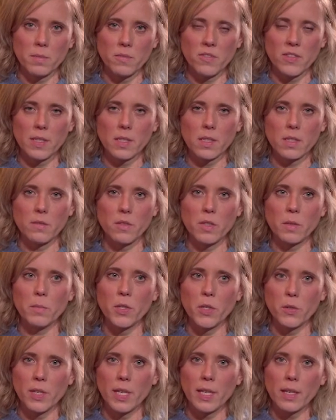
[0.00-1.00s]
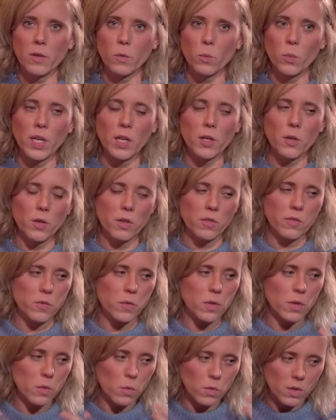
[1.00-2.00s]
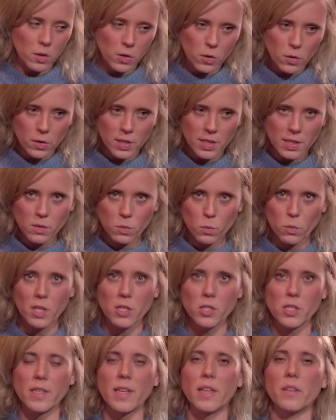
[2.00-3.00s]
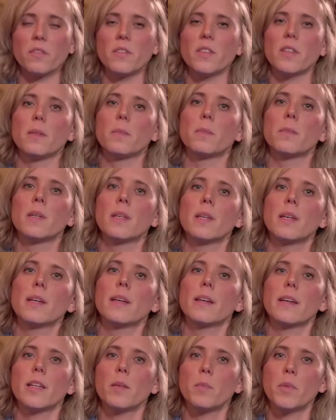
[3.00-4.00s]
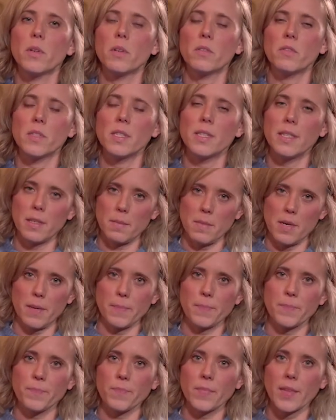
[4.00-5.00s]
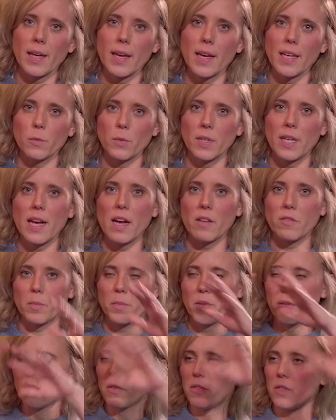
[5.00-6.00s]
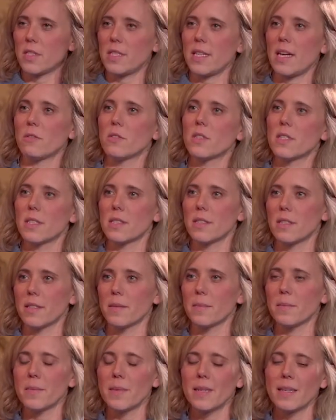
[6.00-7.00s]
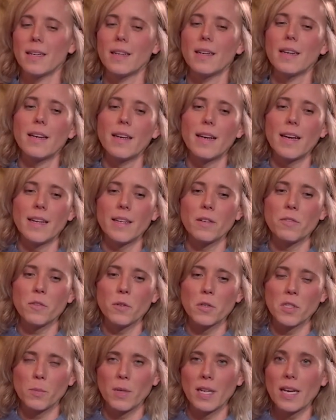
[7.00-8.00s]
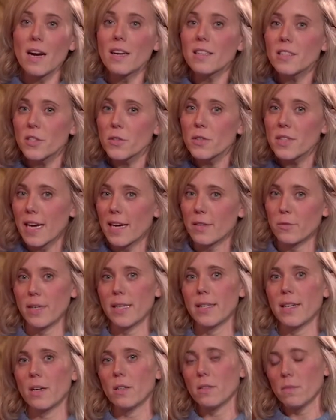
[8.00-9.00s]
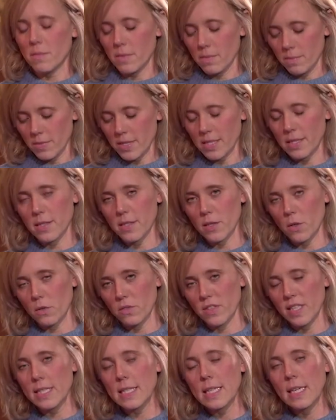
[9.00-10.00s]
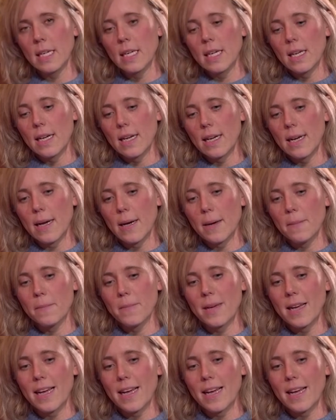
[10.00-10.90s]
festival in Munich, we could, of course, watch that film in a beautiful cinema, and we'd have a beautiful sound system. And of course, we can't do that right now, since COVID. And